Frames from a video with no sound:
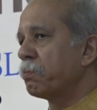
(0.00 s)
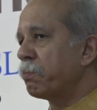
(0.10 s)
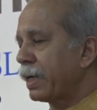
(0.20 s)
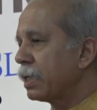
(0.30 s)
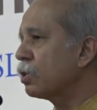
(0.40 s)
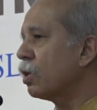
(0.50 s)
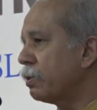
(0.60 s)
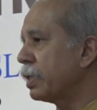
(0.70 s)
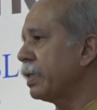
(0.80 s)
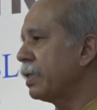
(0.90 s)

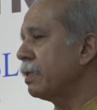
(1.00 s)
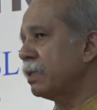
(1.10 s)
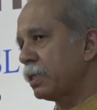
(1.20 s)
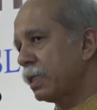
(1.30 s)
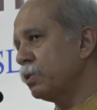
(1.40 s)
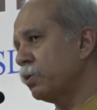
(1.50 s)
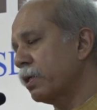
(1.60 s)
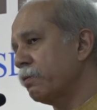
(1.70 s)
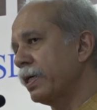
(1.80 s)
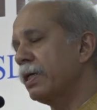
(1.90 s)
Marathon running, as you
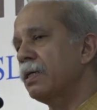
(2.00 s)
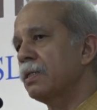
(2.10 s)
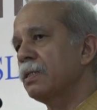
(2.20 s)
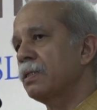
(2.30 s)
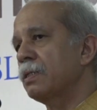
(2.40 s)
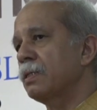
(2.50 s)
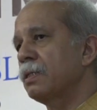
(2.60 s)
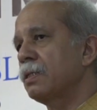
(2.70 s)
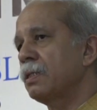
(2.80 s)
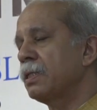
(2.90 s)
are aware,
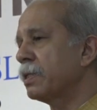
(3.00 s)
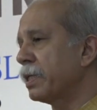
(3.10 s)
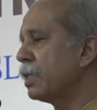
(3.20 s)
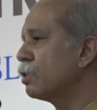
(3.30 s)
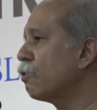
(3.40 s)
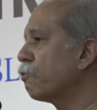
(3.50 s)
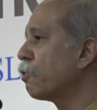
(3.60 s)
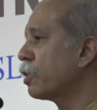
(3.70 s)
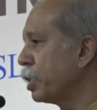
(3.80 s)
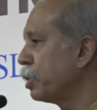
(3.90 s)
is a race of
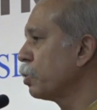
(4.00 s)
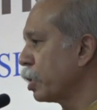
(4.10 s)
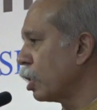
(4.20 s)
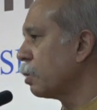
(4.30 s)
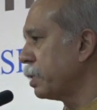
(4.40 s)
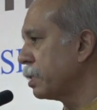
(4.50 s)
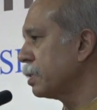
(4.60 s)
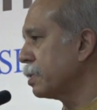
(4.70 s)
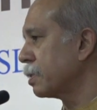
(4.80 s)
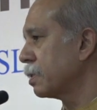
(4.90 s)
42
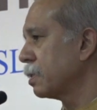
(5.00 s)
kilometers,